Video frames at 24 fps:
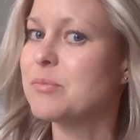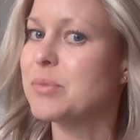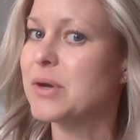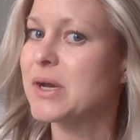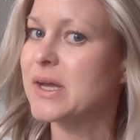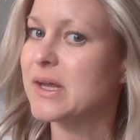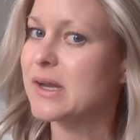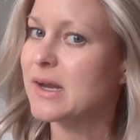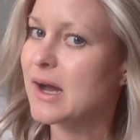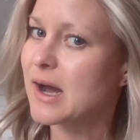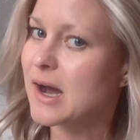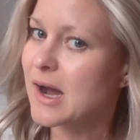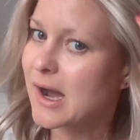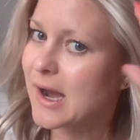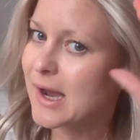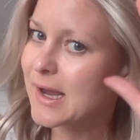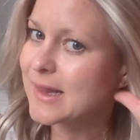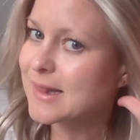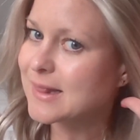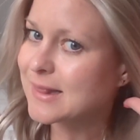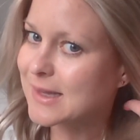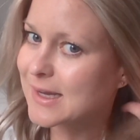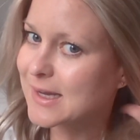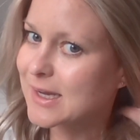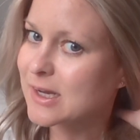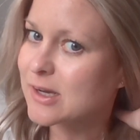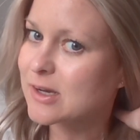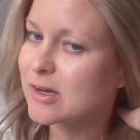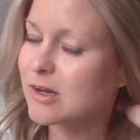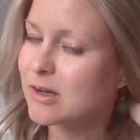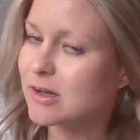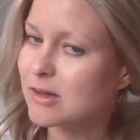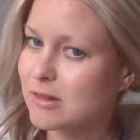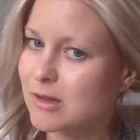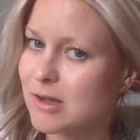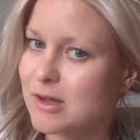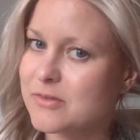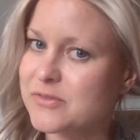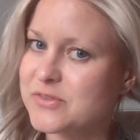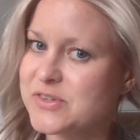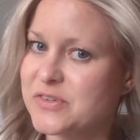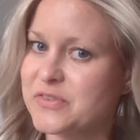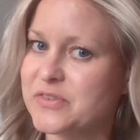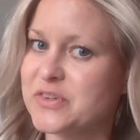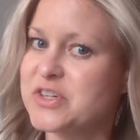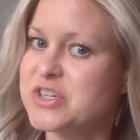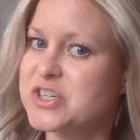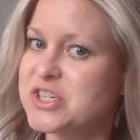but I like a lot of
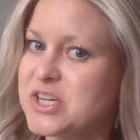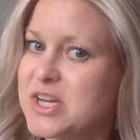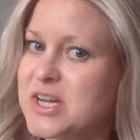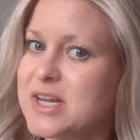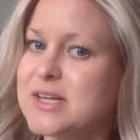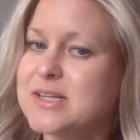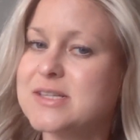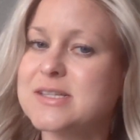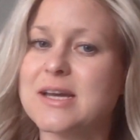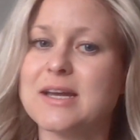different shades.